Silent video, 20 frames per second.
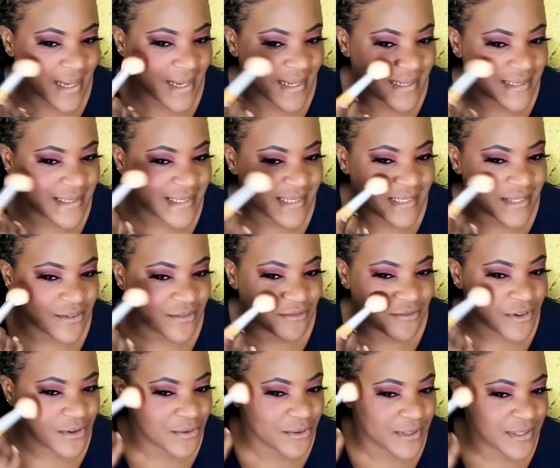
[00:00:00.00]
Guys, this is a
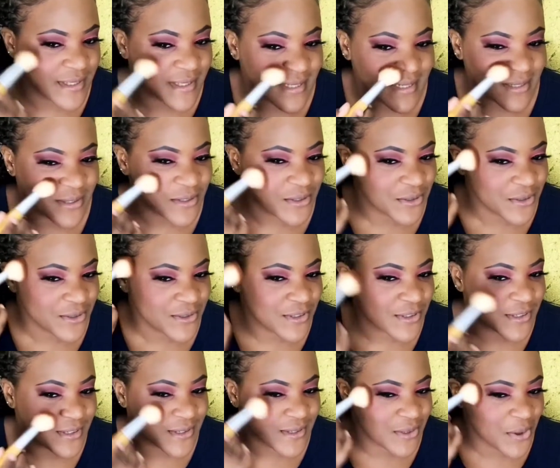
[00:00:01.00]
very, you know,
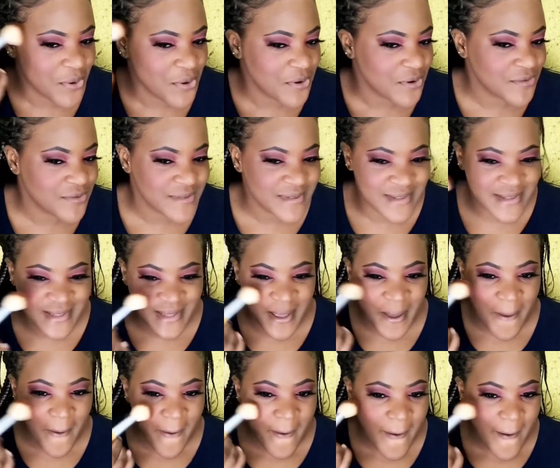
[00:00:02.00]
soft
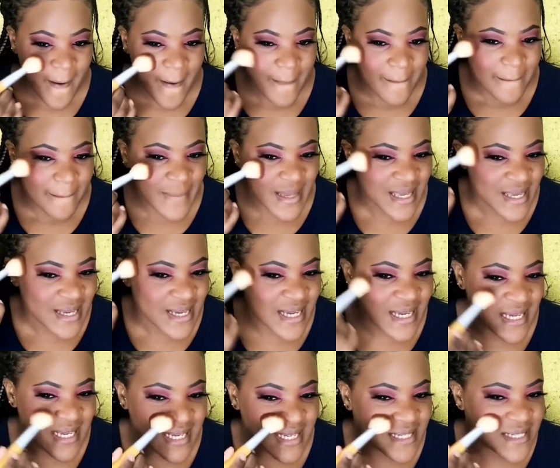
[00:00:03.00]

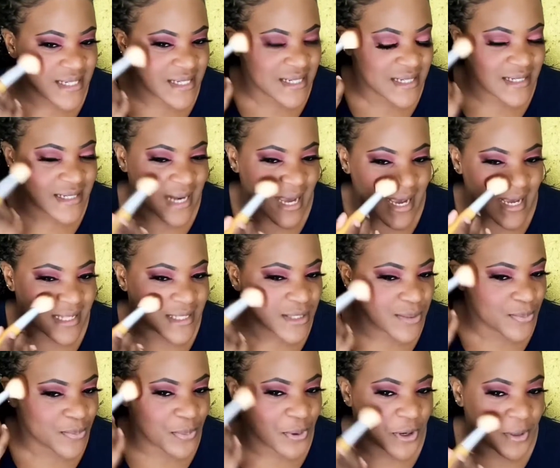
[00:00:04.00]
pinkish
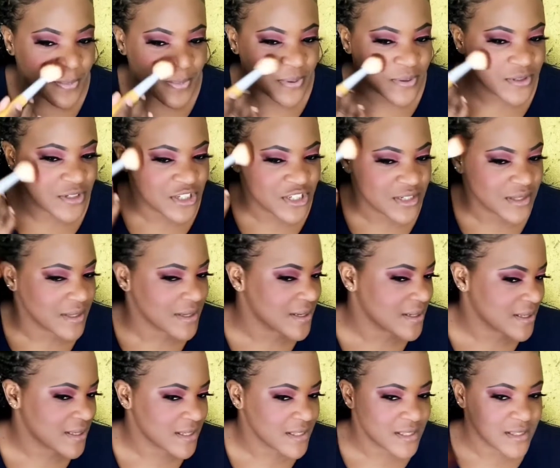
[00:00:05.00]
light purple
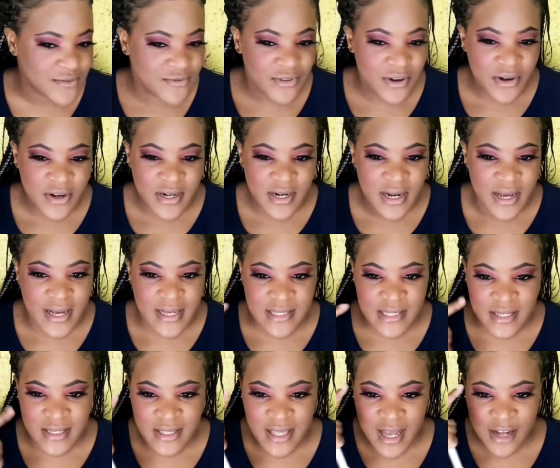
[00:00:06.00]
shade. It's very
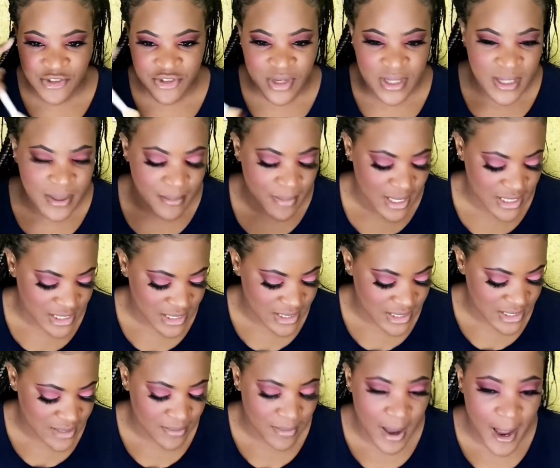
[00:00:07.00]
nice. It actually
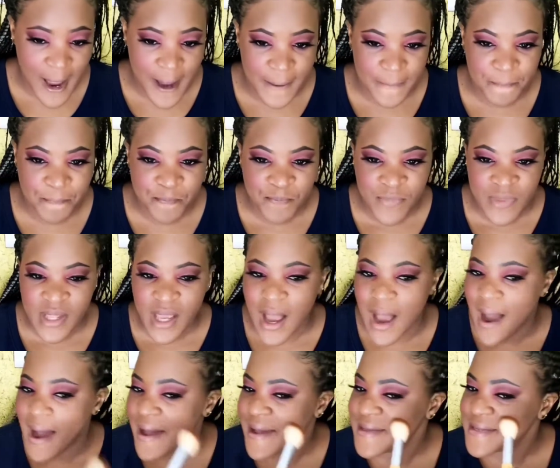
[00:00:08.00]
matches my
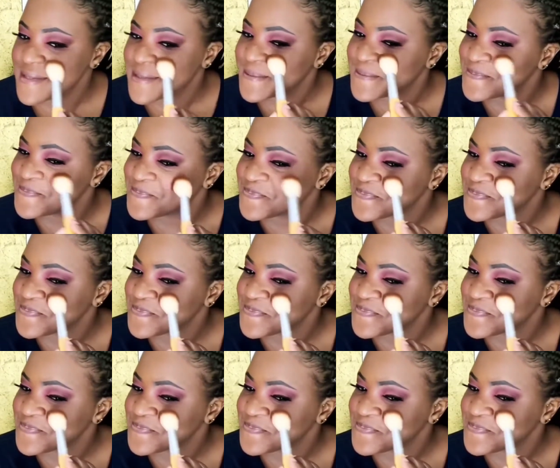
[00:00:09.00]
eyes.